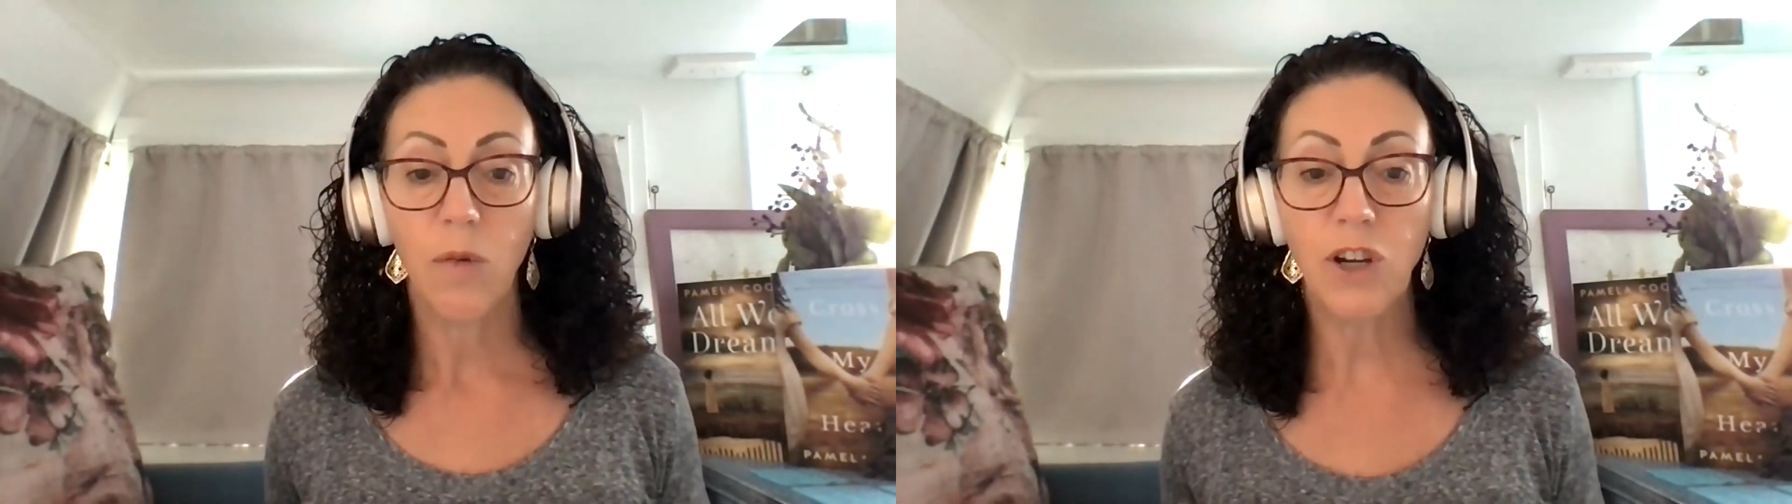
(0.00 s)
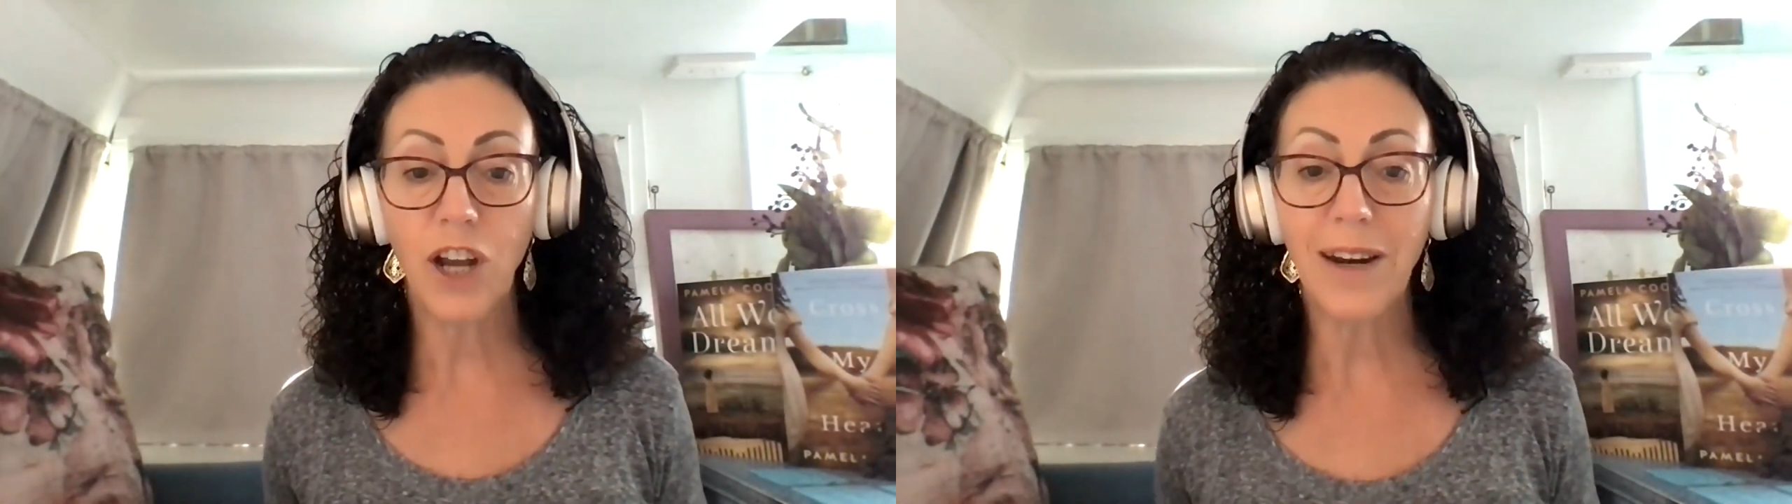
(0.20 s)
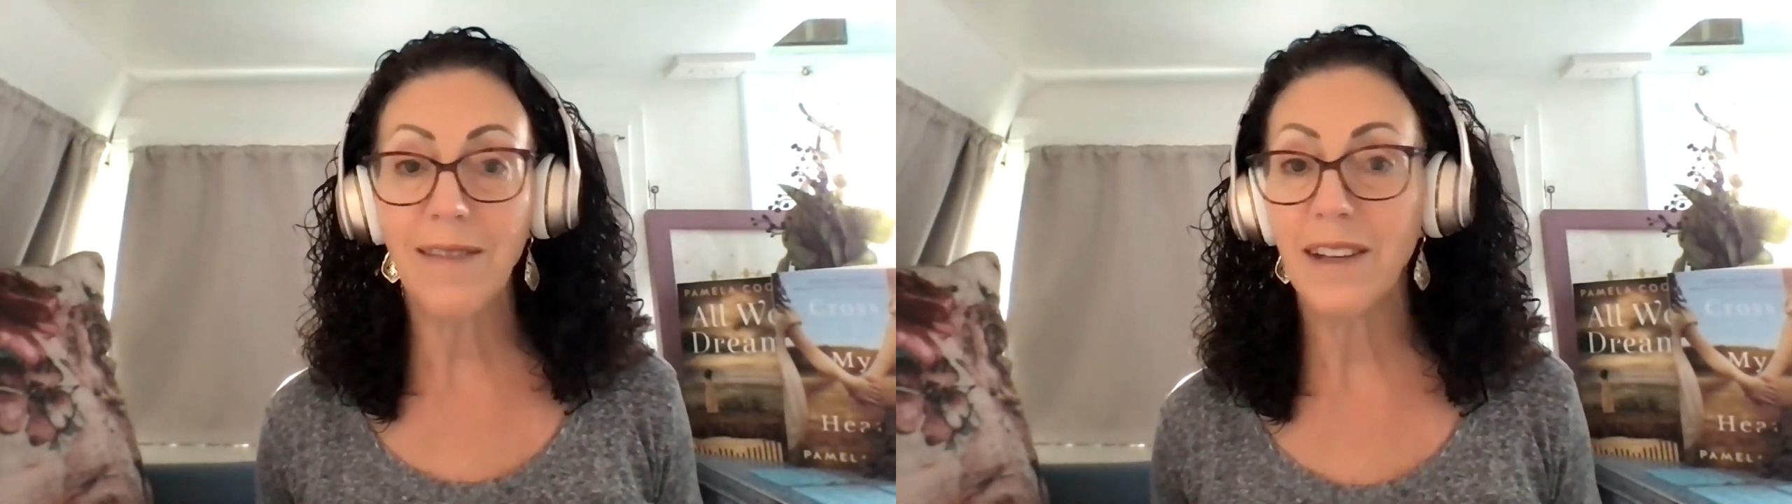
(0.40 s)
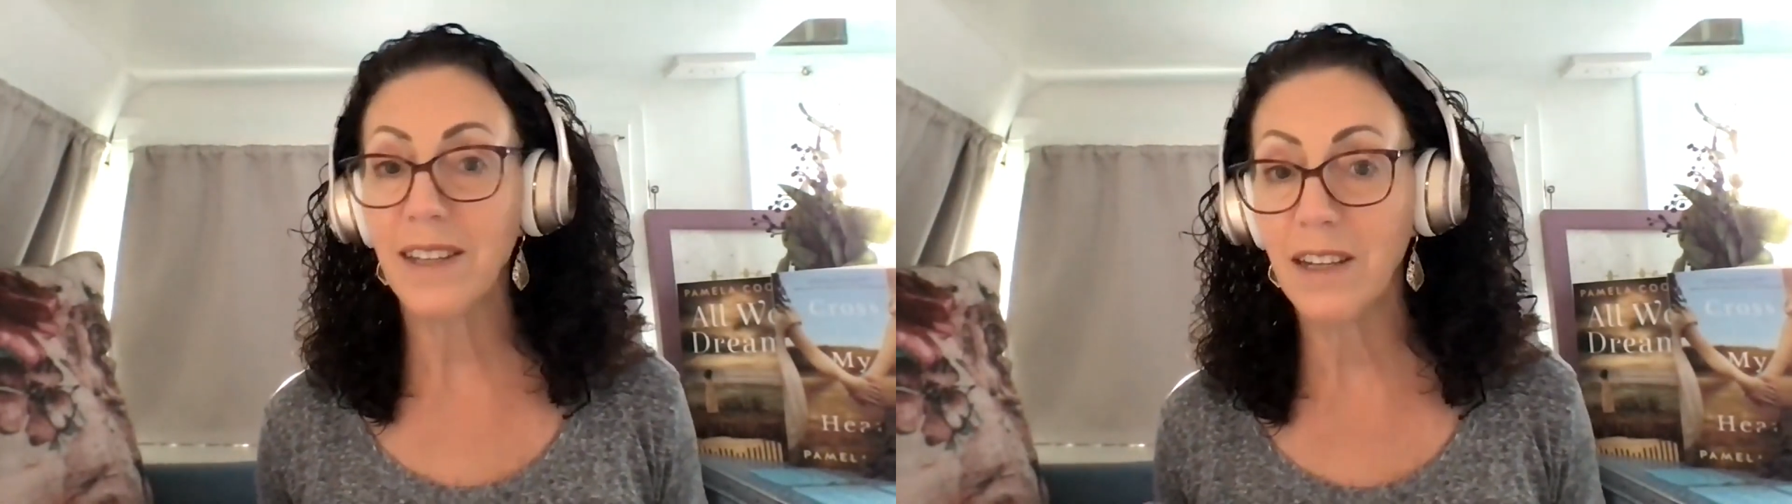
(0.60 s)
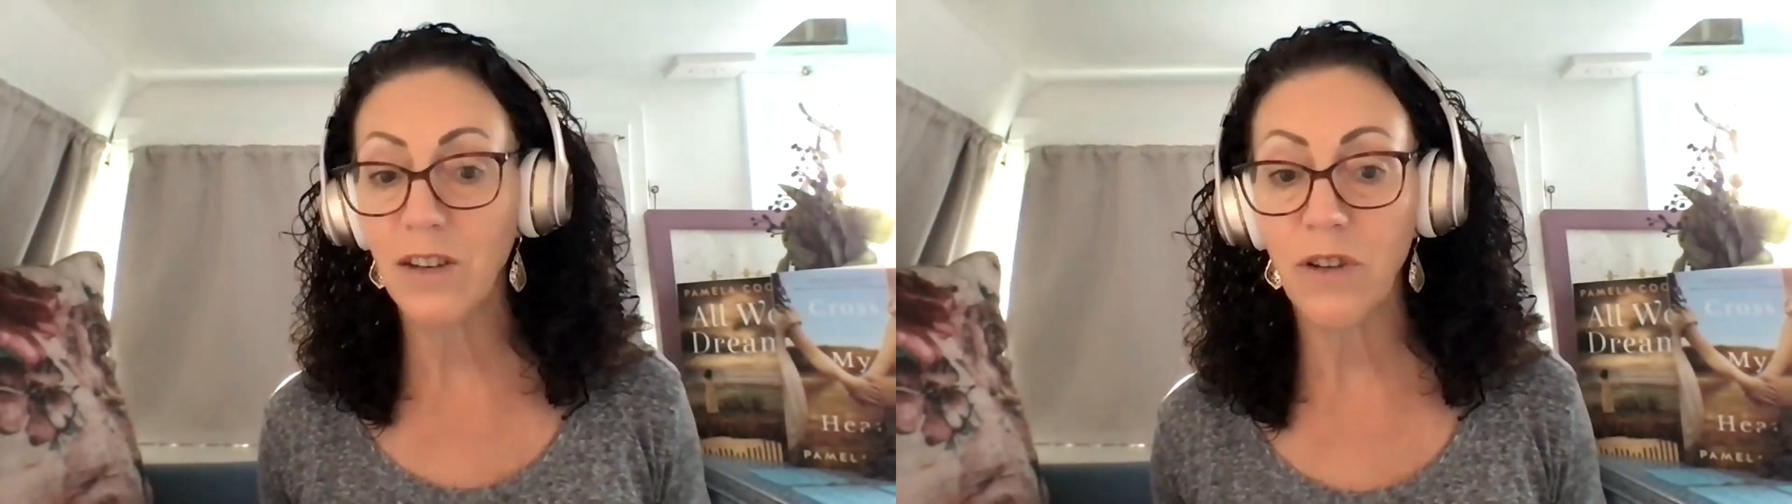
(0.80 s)
We chat in this
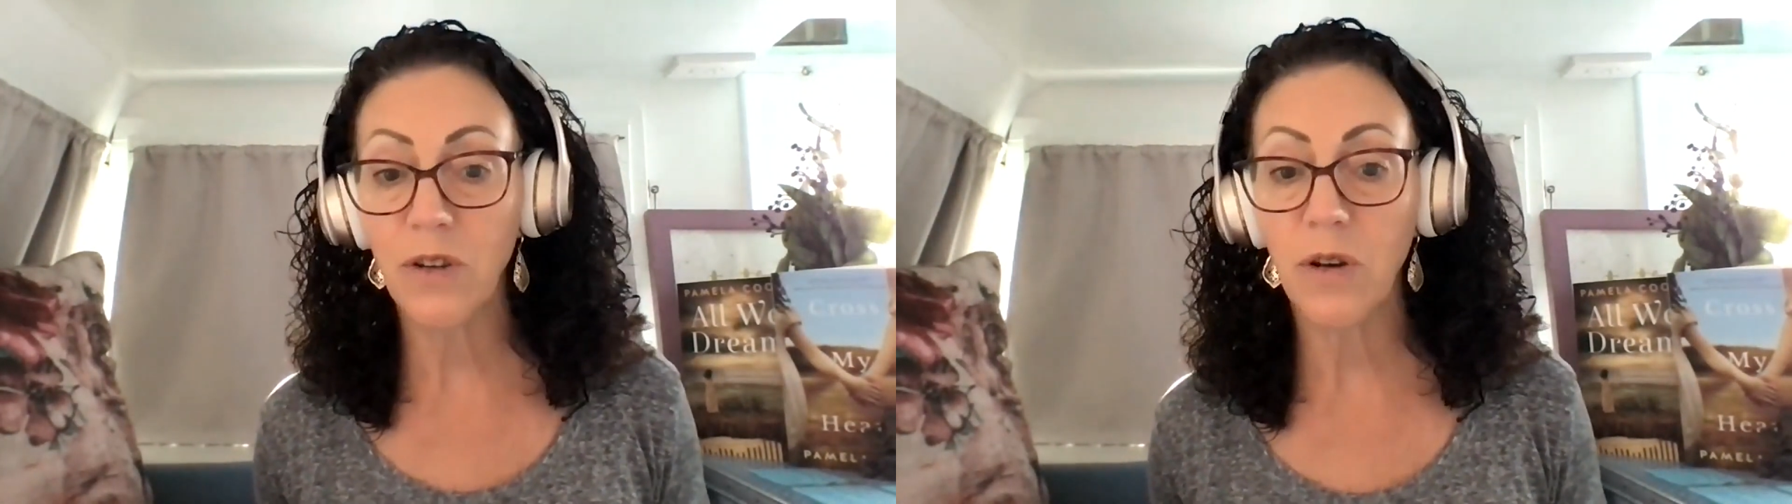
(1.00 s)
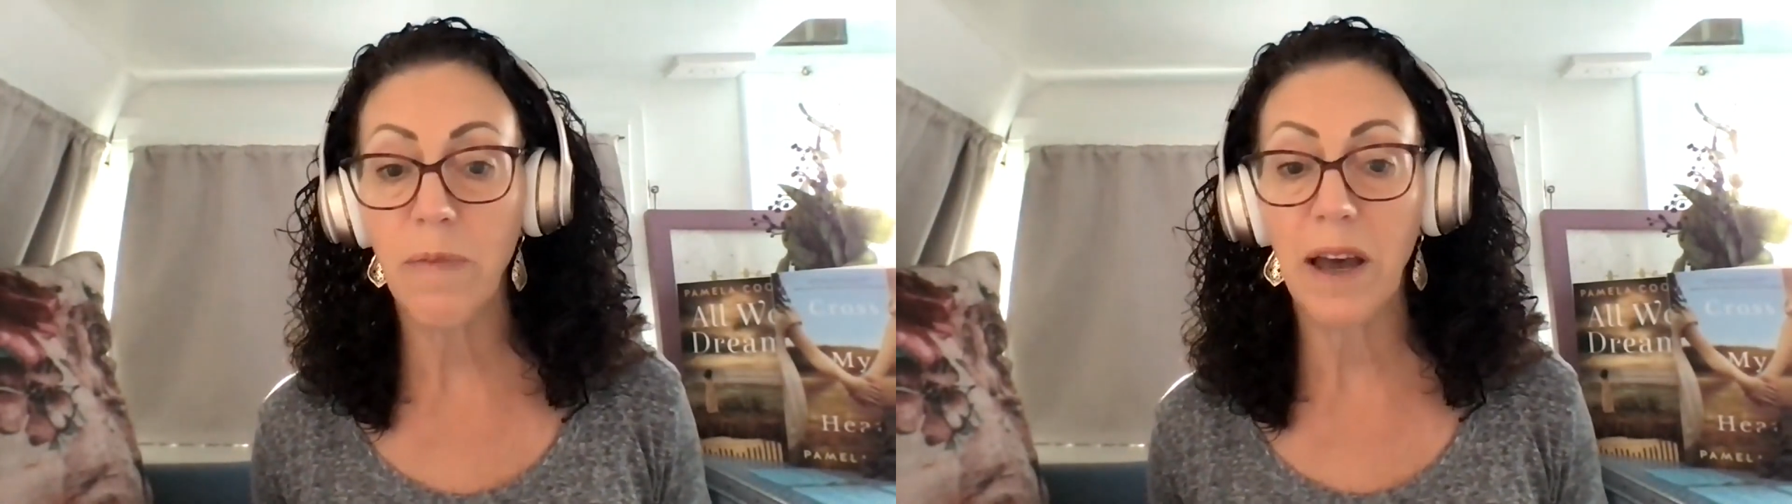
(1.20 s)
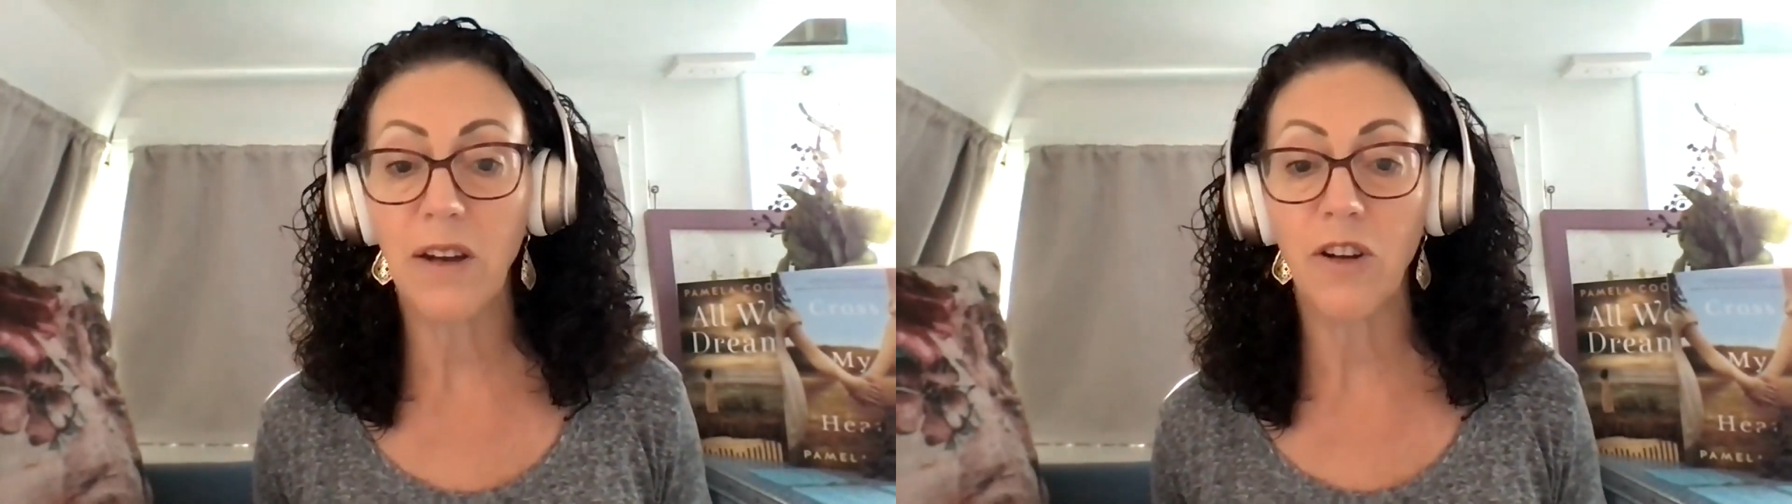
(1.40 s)
interview about